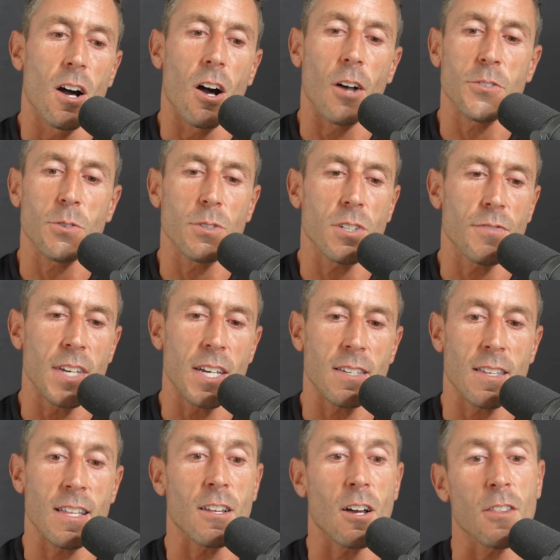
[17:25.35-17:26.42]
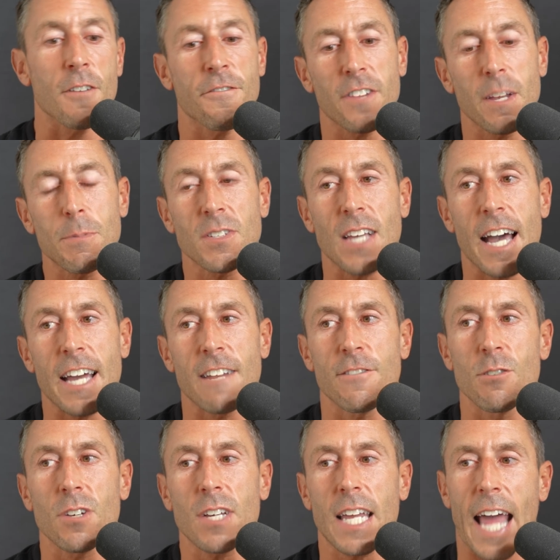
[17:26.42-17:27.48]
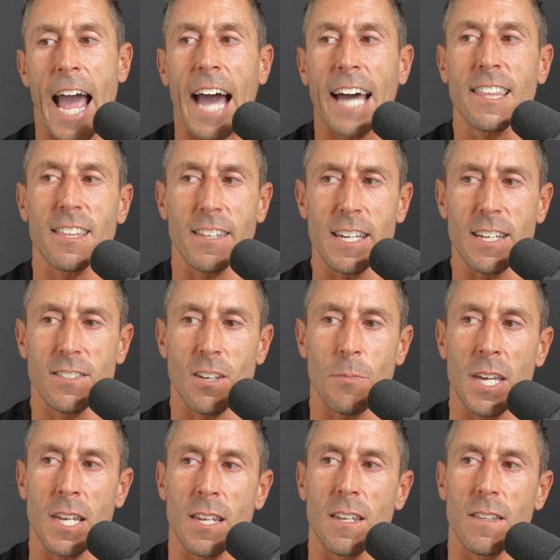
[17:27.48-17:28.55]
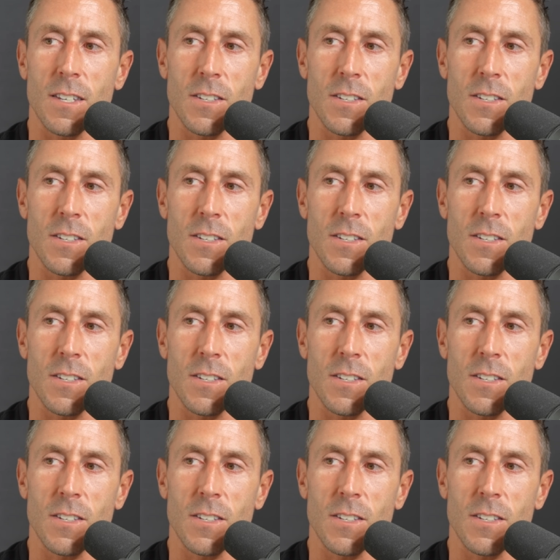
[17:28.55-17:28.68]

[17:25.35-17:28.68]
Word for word: all sorts of things and then on the flip side if you look at athletes i mean